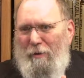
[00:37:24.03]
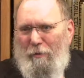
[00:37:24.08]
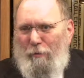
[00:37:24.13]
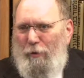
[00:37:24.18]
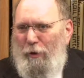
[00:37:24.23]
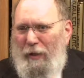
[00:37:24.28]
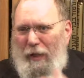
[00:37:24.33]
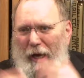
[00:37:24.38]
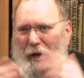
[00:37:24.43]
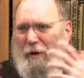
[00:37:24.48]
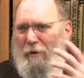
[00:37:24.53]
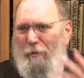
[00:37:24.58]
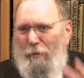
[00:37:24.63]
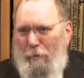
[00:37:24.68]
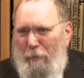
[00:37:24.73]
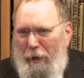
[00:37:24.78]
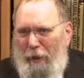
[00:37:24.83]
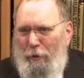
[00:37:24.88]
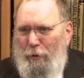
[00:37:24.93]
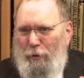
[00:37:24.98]
for lack of a
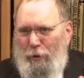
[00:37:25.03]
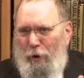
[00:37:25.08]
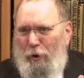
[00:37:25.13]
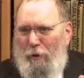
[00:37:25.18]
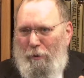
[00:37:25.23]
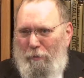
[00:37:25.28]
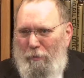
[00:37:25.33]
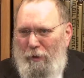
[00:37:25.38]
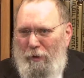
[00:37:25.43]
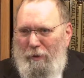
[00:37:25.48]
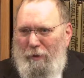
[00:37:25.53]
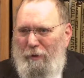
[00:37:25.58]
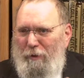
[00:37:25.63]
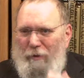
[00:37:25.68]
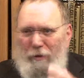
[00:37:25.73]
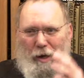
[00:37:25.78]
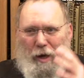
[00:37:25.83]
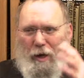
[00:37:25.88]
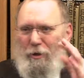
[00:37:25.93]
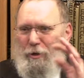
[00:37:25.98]
better term,
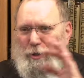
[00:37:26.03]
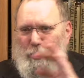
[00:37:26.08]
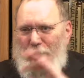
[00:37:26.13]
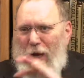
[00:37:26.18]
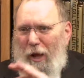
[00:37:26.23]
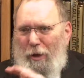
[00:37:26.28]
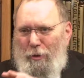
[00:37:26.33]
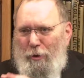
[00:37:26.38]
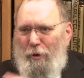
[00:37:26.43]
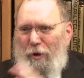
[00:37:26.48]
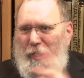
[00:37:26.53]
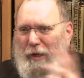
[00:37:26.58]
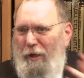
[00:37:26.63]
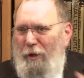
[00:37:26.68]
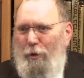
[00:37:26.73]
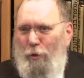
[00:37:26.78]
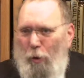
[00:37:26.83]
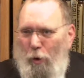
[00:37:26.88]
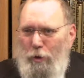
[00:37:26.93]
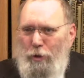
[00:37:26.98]
God is neither He
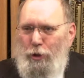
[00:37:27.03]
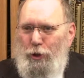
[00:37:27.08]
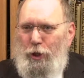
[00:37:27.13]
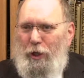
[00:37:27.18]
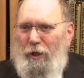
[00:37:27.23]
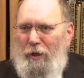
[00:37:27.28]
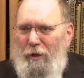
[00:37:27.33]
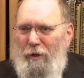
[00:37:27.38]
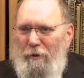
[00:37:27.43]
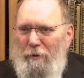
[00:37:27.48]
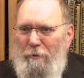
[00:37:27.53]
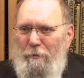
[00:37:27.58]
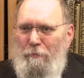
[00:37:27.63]
nor She.